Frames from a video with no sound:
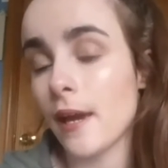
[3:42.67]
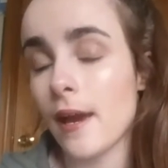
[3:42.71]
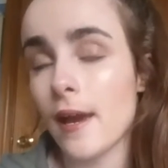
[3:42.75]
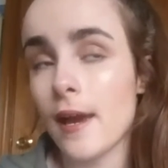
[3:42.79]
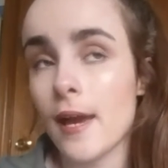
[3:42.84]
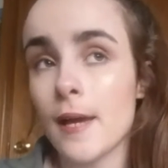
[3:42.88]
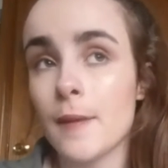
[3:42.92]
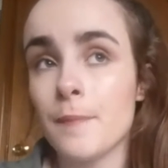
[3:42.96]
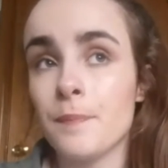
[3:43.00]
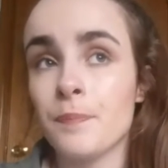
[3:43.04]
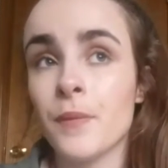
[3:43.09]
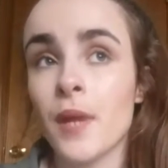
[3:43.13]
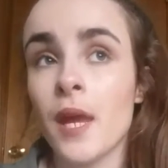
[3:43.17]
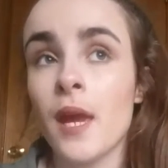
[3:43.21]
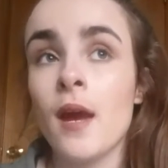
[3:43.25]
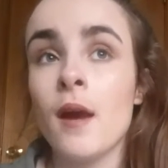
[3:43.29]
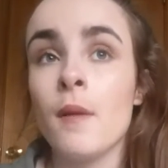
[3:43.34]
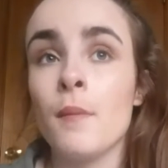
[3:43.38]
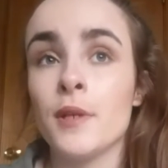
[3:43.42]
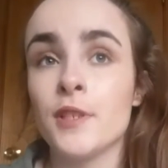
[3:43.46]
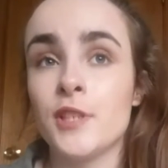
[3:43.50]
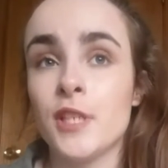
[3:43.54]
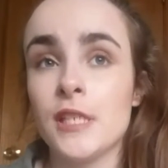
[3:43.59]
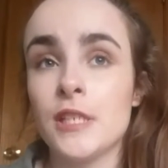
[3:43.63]
Um,
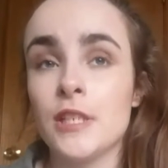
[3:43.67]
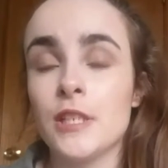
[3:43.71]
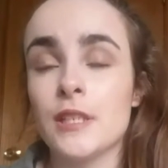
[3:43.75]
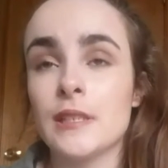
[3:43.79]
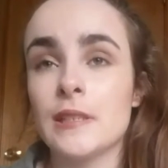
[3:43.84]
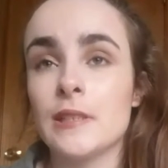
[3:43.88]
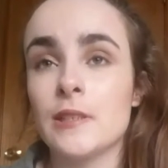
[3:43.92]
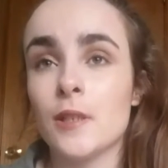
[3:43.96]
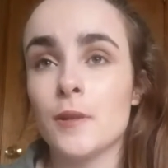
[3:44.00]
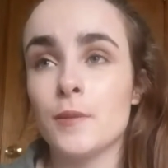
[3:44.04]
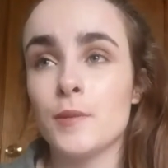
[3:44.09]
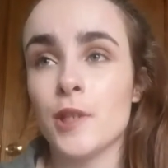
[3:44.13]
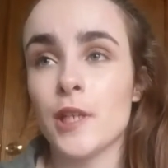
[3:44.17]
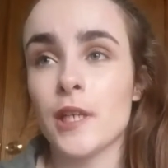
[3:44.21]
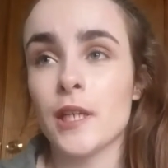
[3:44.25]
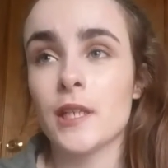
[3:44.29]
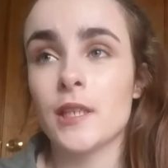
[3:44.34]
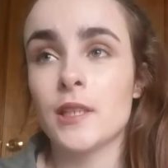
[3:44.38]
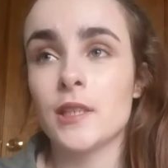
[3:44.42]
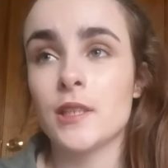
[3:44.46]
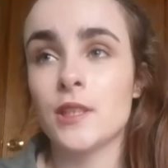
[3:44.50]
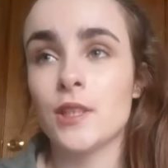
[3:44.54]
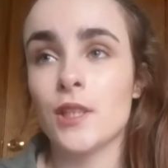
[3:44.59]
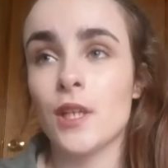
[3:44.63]
by changing the
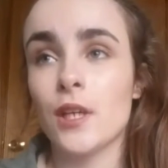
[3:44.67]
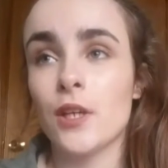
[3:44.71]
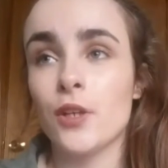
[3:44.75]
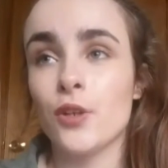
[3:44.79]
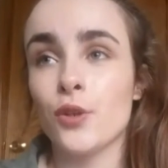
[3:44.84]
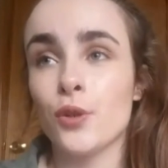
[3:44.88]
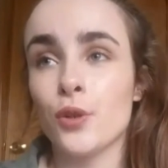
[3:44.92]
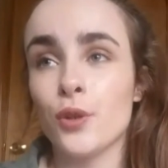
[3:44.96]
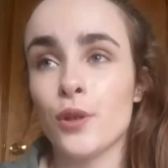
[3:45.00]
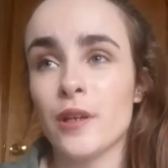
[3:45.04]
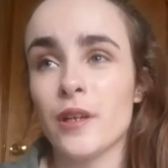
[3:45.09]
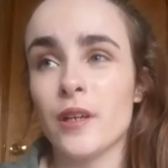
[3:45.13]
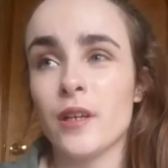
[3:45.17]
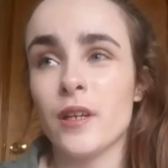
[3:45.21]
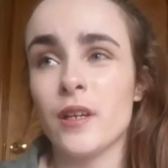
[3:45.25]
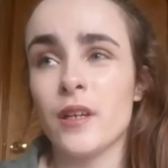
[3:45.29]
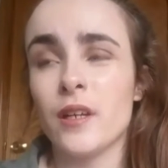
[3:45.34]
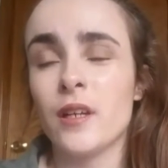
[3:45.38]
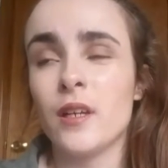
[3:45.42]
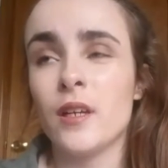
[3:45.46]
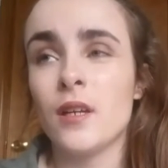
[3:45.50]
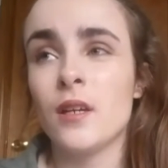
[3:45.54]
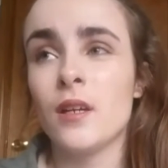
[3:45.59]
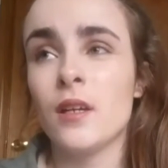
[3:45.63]
subject,
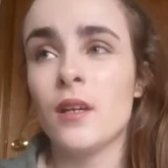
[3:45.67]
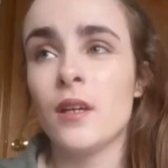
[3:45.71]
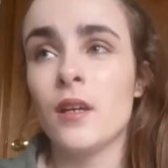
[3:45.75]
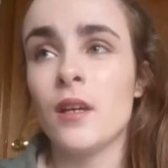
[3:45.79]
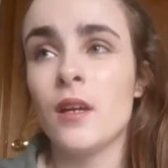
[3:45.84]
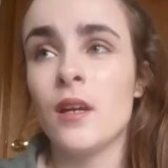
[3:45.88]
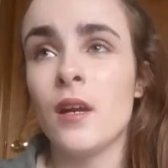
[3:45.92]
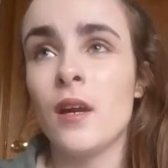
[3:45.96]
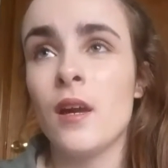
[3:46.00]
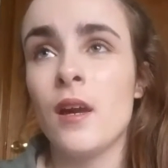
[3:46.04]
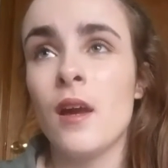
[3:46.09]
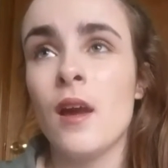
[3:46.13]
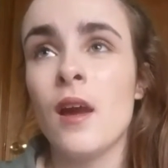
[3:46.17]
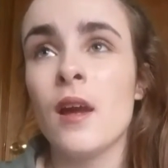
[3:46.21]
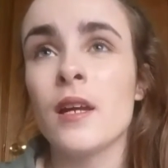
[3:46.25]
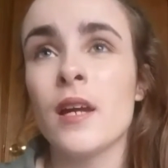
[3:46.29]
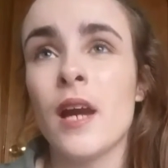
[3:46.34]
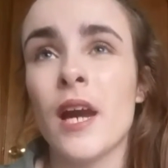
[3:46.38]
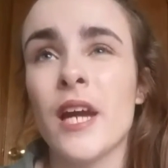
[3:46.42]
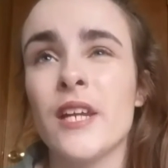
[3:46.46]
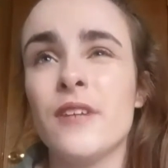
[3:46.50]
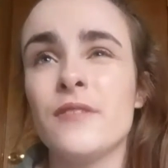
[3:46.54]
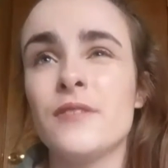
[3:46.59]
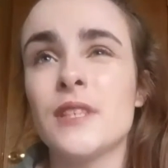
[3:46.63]
you're
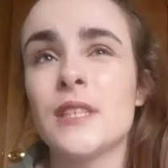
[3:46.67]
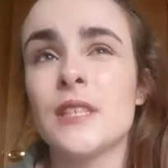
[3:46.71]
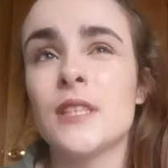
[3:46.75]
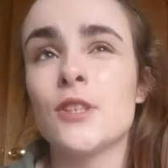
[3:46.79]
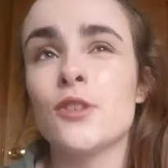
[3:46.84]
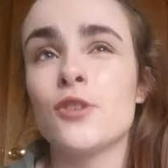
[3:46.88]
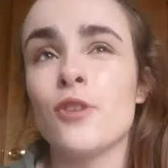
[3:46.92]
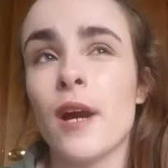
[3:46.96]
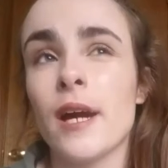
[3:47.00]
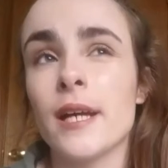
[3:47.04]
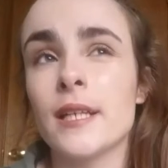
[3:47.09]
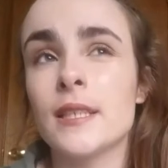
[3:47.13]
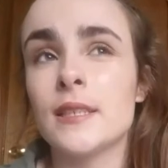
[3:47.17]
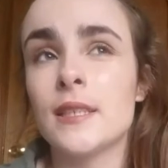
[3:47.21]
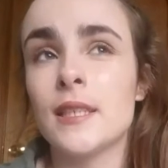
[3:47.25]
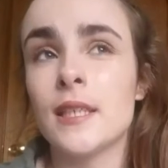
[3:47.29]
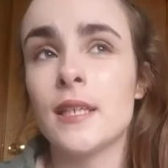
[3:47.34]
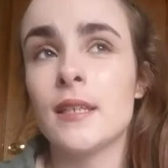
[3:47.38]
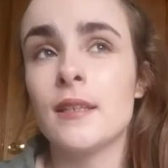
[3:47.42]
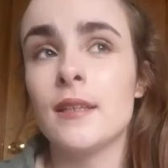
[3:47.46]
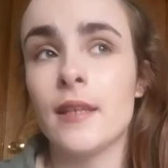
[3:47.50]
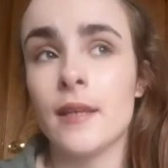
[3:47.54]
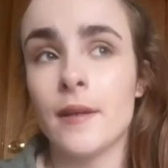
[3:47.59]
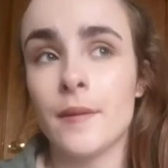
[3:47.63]
kind of
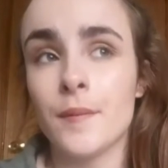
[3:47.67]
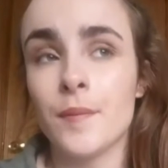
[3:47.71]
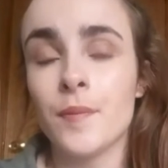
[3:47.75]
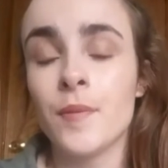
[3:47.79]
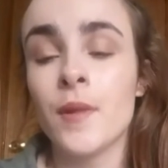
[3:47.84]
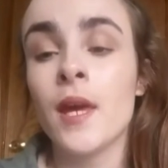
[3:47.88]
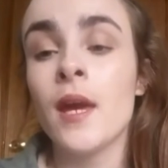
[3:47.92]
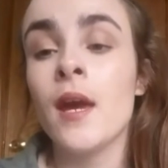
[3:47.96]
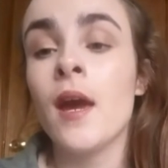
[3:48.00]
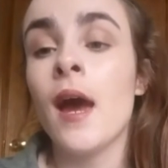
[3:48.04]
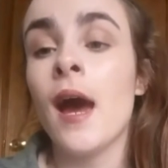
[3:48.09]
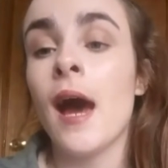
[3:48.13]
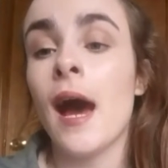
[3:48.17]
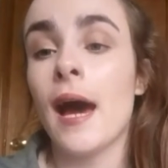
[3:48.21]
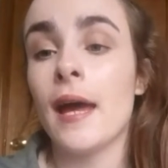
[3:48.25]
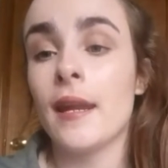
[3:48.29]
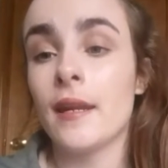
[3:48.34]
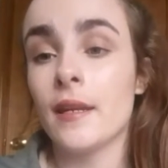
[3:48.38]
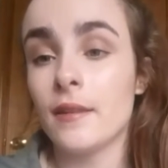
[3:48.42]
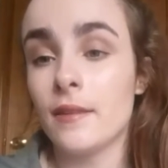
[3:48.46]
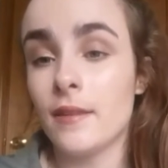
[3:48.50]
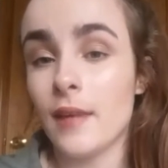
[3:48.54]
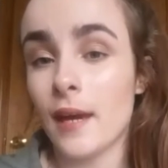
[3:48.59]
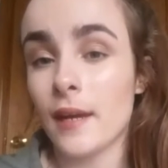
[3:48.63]
distracting them
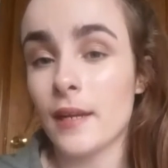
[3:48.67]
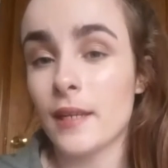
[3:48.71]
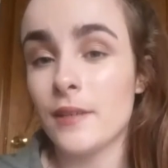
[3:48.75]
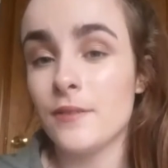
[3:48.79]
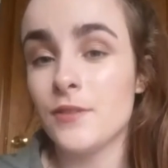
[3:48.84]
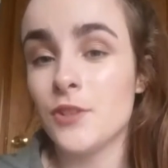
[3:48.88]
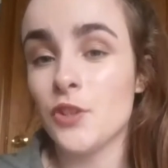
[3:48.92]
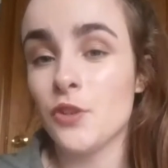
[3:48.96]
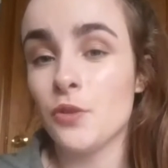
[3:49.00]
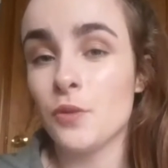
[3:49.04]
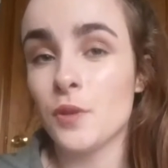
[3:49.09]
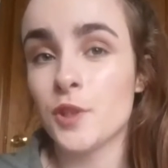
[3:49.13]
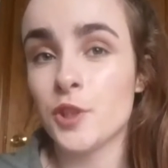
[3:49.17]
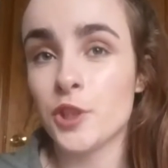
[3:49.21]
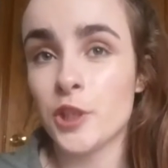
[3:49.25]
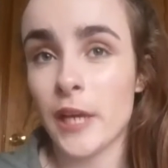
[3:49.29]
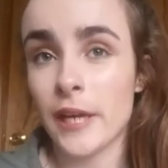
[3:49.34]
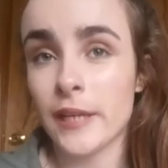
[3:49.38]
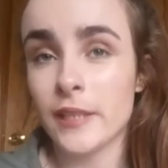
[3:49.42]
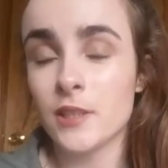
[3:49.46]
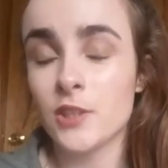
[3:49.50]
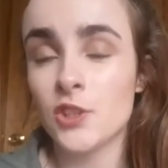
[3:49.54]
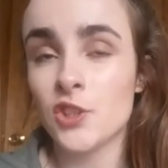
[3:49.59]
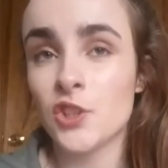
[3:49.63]
and it, that gives you a
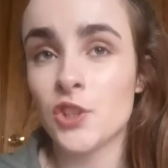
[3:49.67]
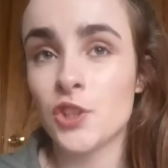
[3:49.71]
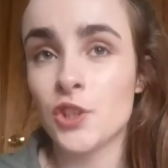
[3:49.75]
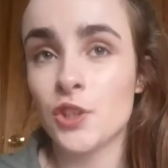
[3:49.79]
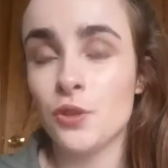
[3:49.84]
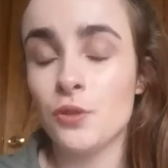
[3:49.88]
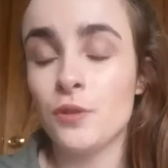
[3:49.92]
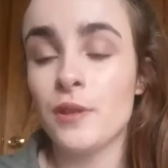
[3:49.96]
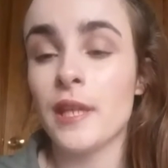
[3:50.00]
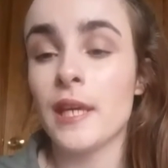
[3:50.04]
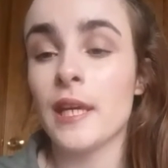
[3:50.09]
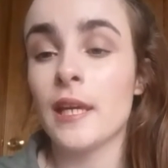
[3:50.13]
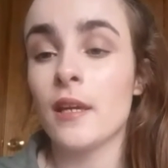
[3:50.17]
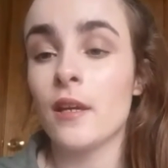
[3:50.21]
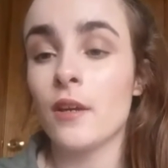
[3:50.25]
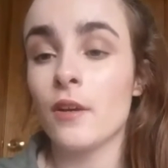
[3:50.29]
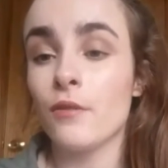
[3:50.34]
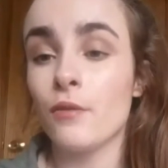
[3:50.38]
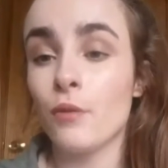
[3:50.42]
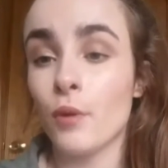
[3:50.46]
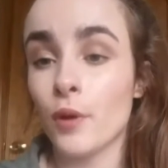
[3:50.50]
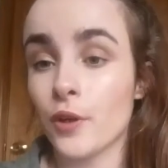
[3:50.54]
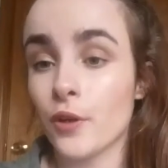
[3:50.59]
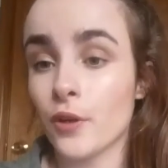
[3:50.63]
chance to think
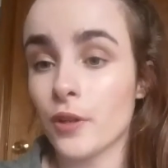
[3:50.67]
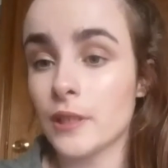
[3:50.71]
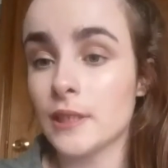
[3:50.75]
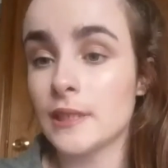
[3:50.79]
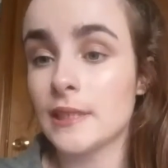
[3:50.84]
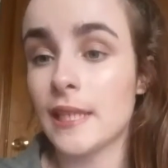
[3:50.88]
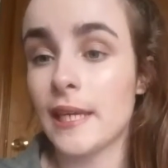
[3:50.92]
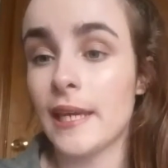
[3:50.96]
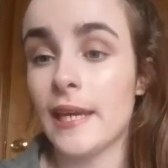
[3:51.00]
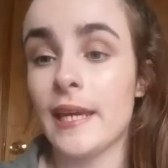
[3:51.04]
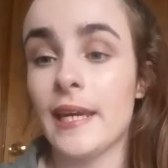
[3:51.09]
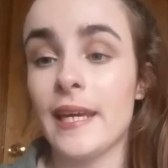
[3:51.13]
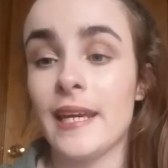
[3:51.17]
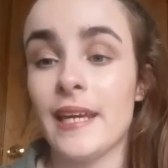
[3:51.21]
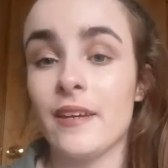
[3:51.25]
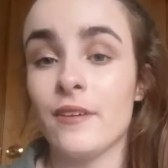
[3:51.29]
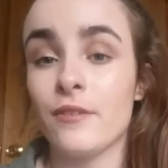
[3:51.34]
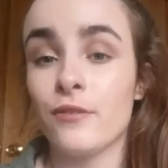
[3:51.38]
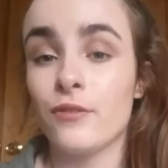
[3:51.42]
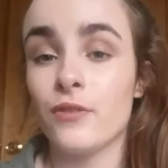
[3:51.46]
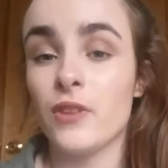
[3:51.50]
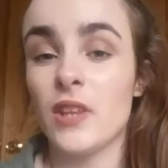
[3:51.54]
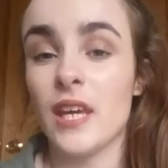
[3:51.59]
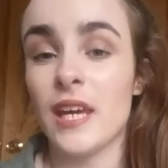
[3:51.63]
of what you're going to say
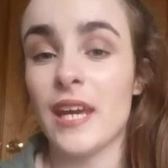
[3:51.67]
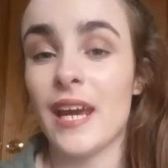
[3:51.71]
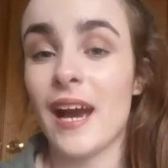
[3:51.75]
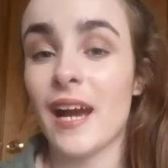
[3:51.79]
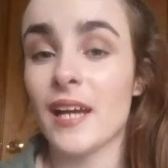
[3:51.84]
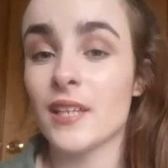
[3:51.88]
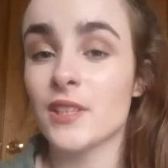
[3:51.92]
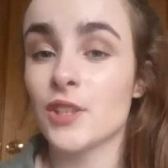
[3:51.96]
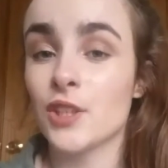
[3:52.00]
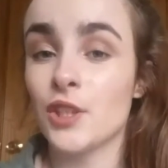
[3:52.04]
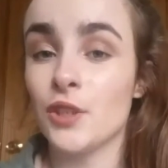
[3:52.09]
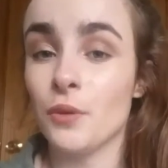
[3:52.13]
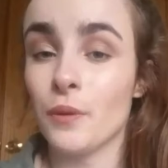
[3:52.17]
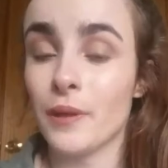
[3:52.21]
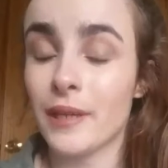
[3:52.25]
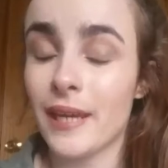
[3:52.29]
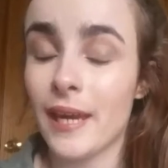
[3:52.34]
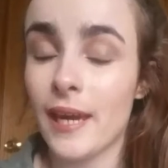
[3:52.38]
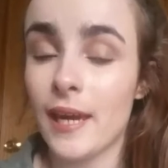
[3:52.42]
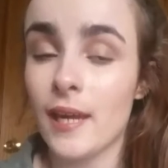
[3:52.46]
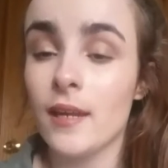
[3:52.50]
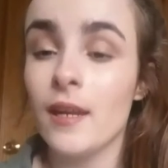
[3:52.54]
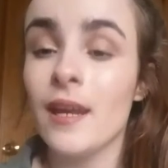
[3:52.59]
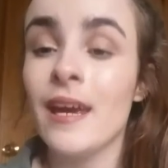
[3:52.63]
if they ask you
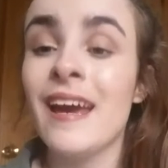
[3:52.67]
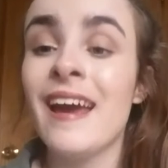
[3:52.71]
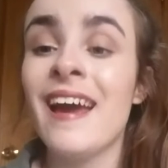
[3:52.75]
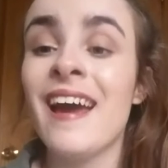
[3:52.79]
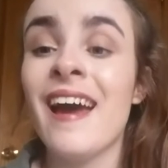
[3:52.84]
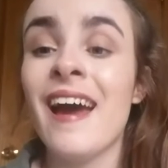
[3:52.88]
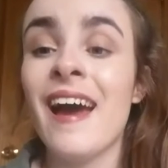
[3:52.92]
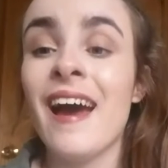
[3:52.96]
again